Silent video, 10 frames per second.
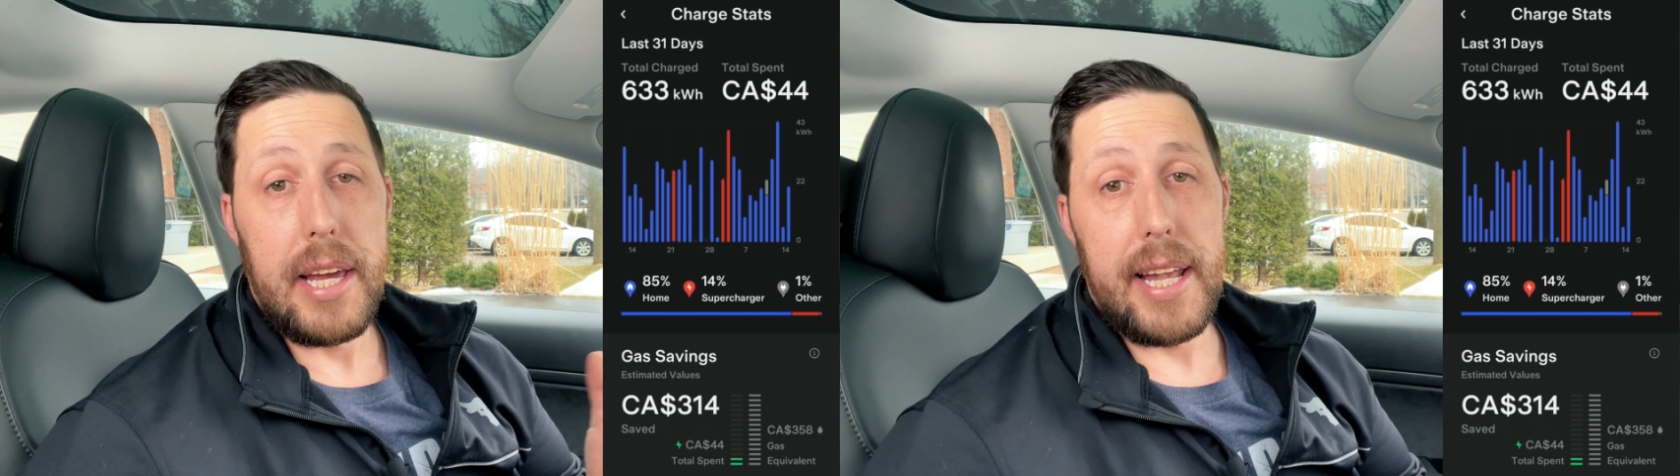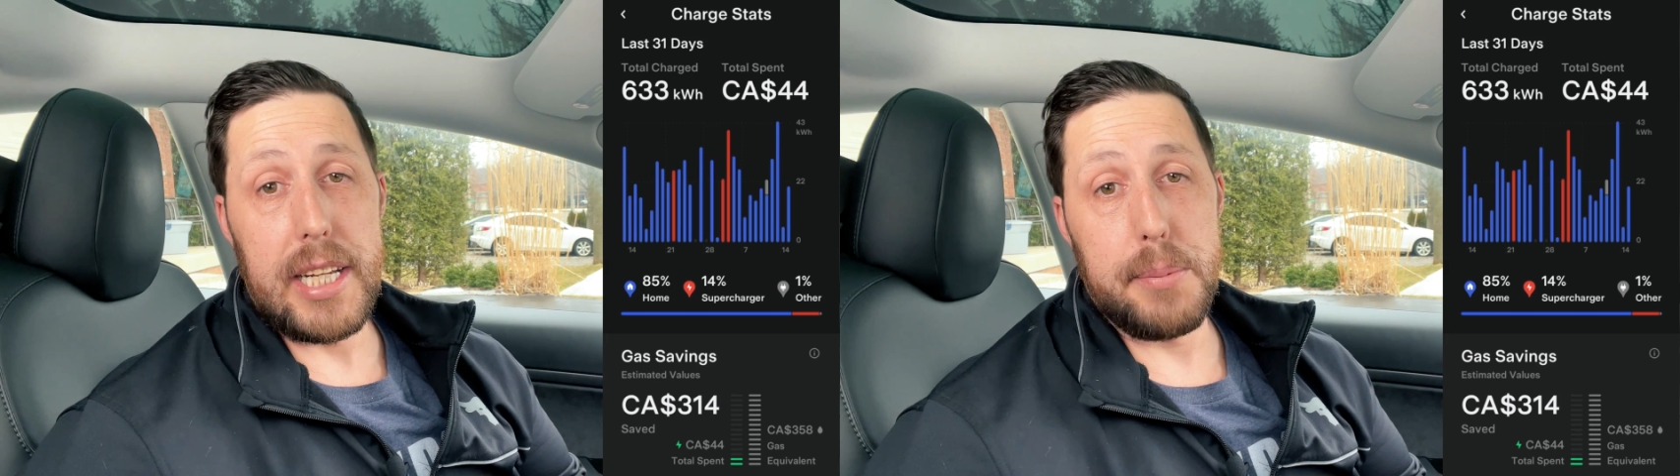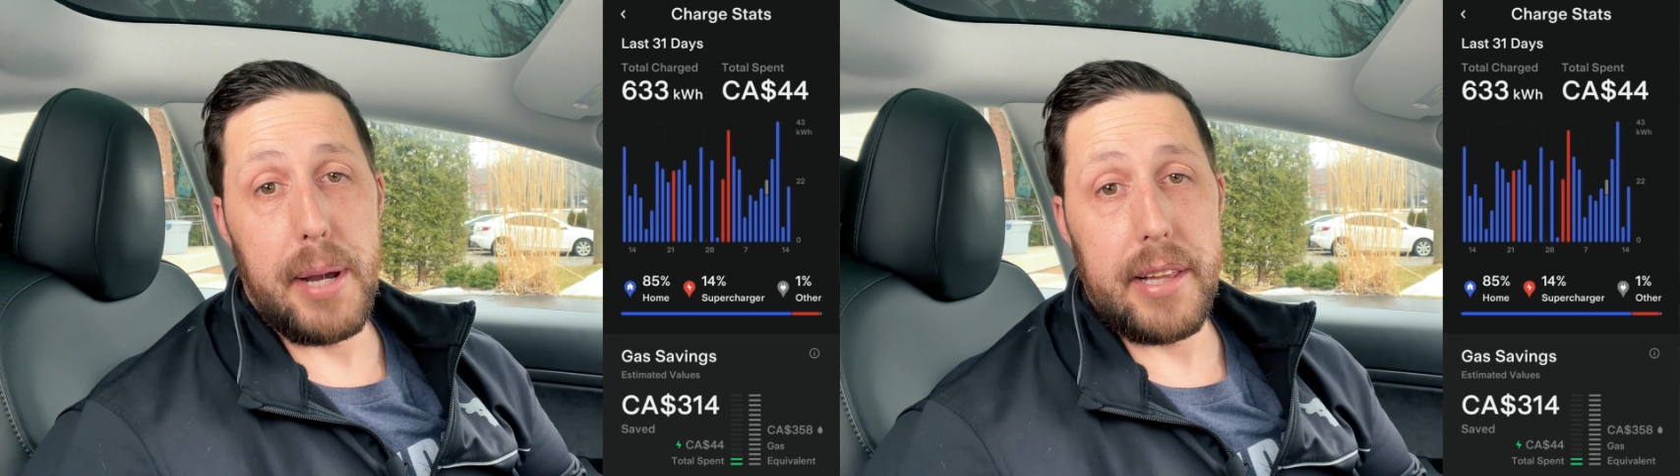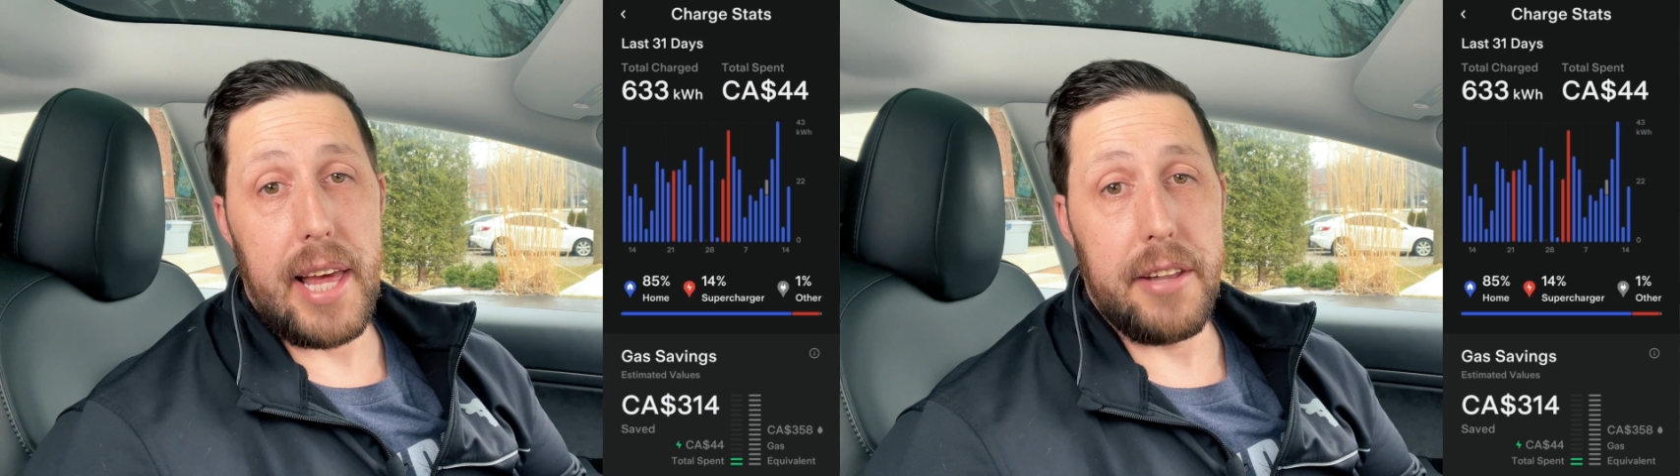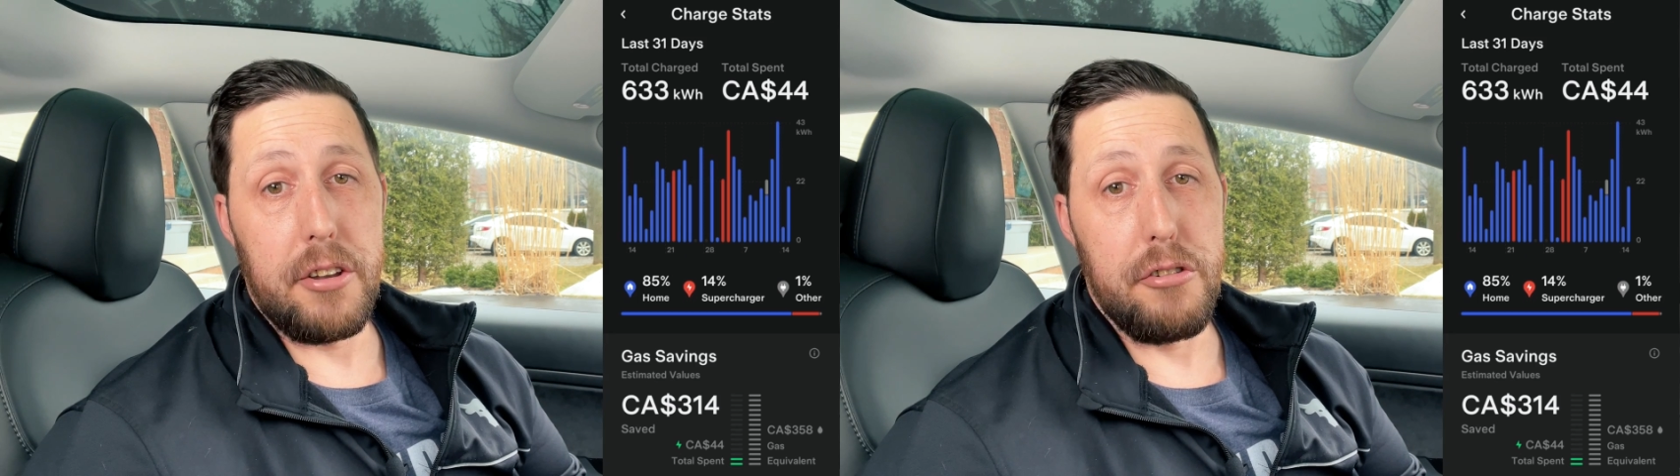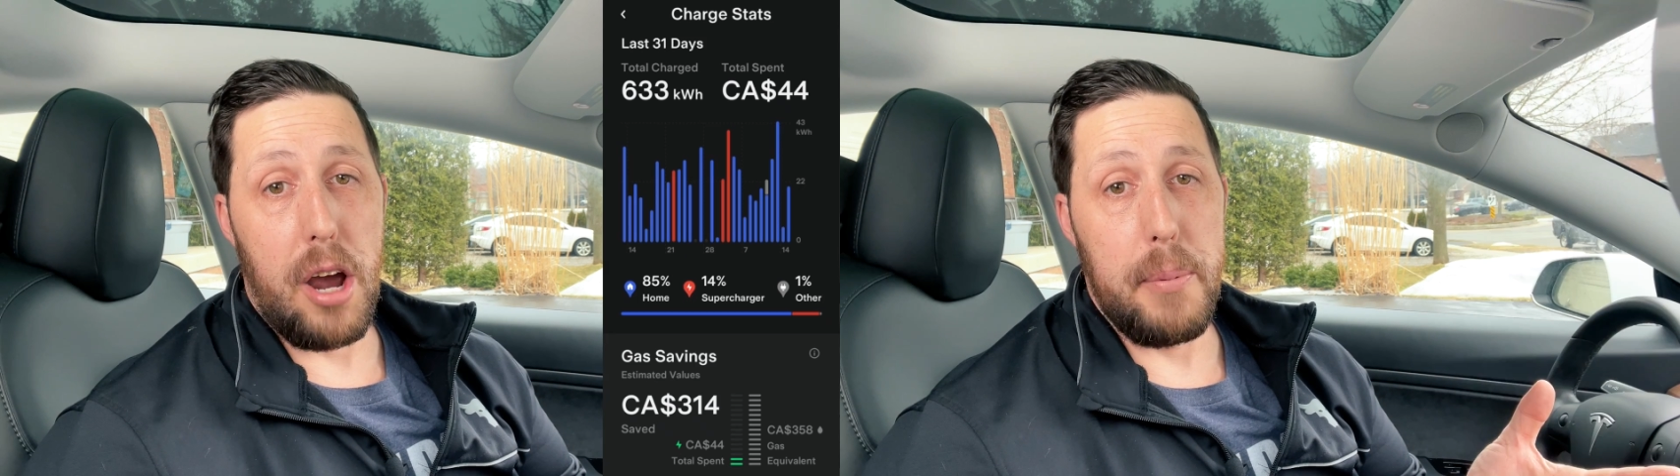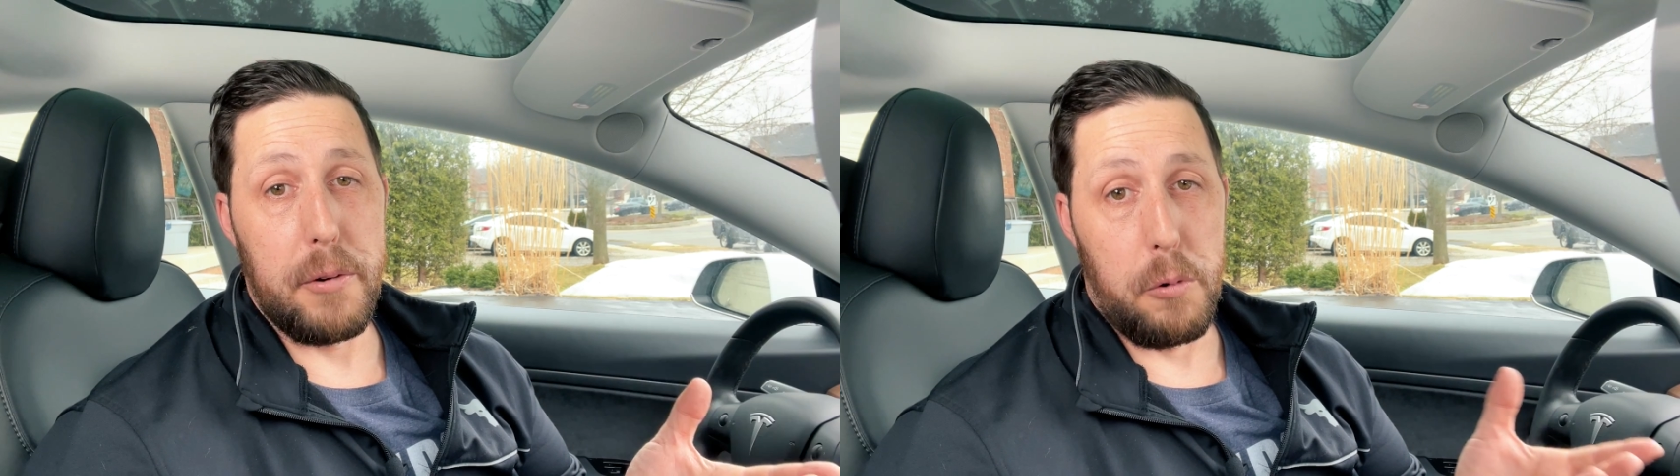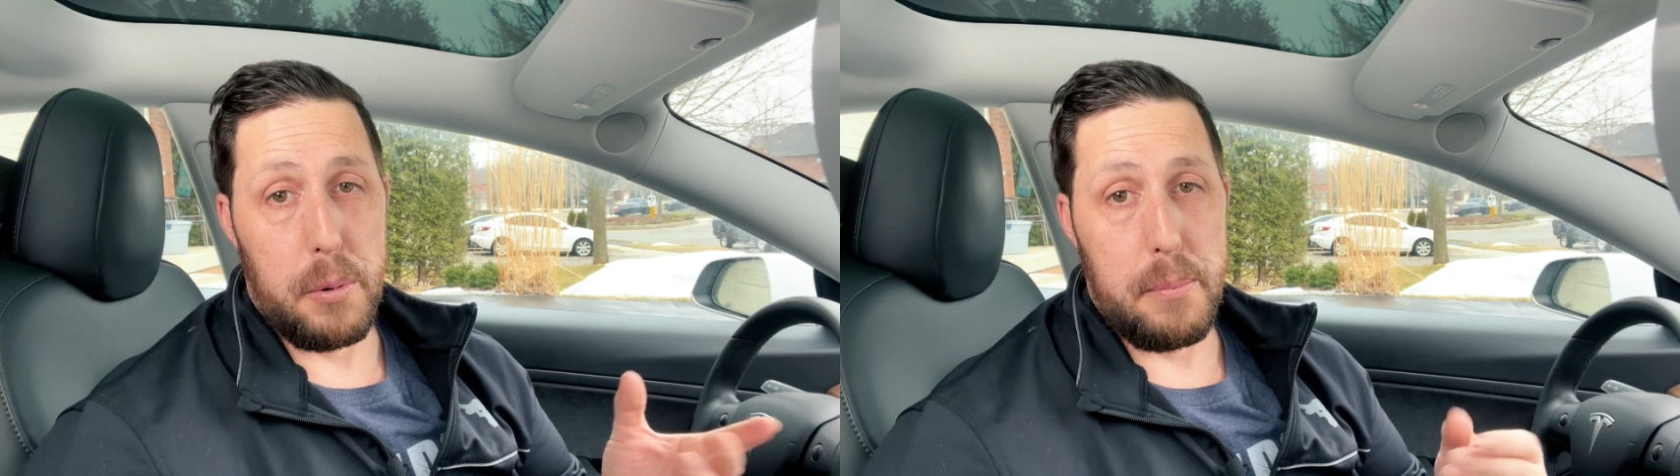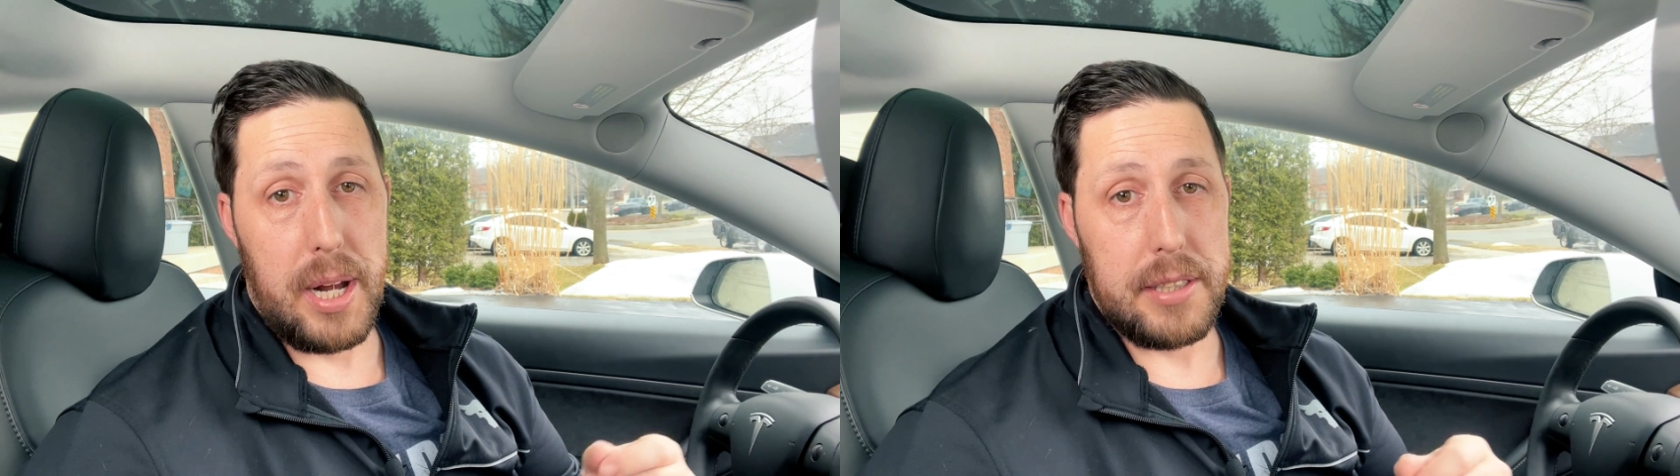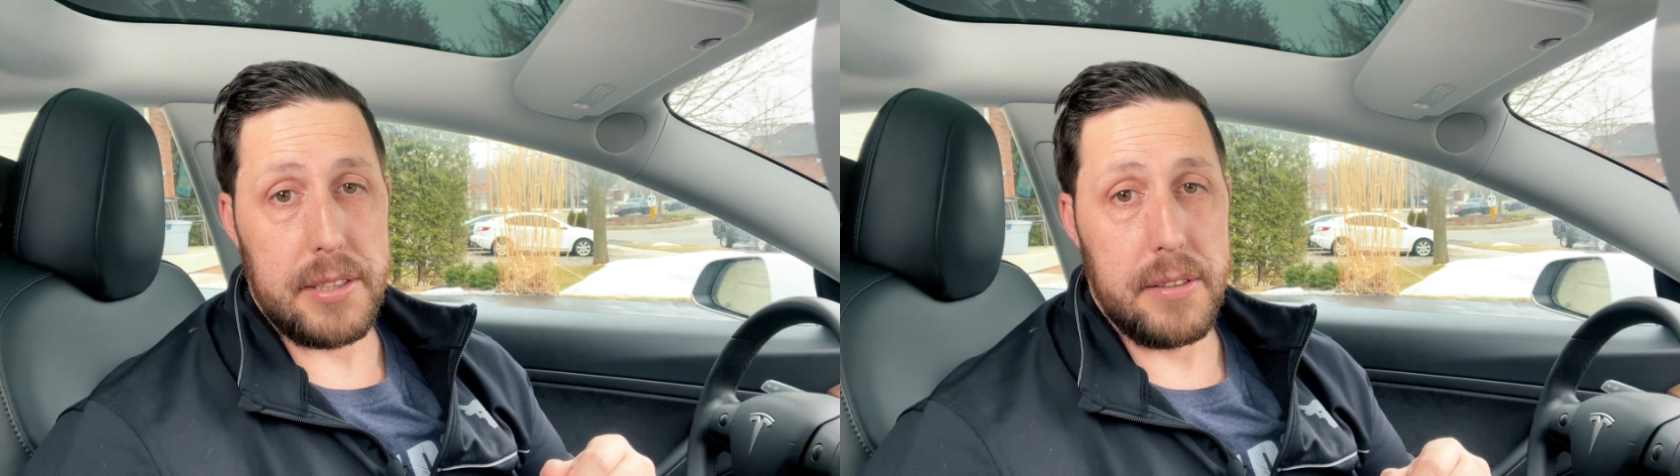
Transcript: and expect that to drop in warmer months.